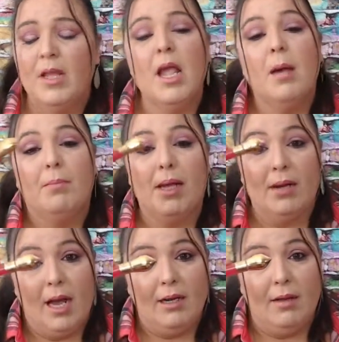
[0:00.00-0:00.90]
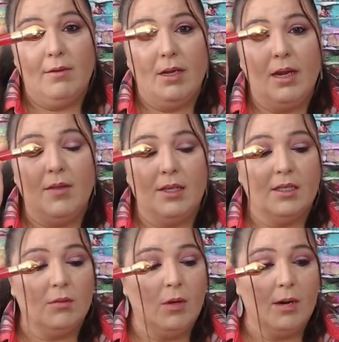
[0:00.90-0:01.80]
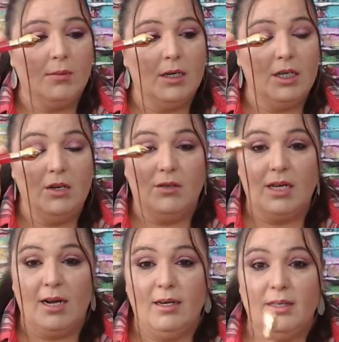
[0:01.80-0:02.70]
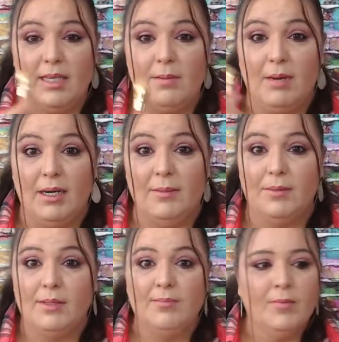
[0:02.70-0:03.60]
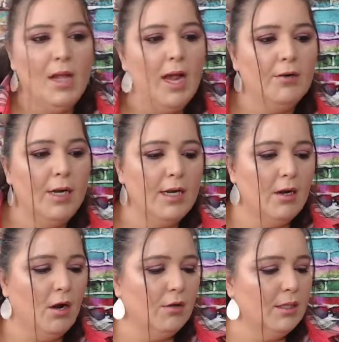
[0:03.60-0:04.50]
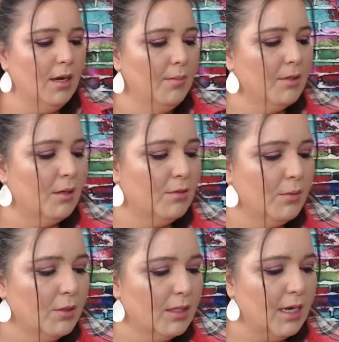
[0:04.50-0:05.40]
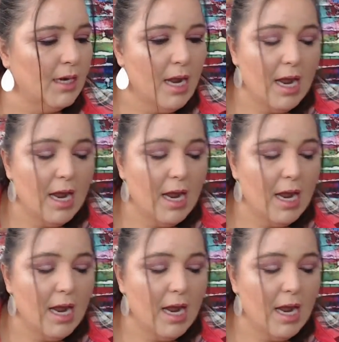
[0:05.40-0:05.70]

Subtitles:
But I love it, and this is what I'm going to use kind of to keep my lips hydrated all the time. So I'm super excited.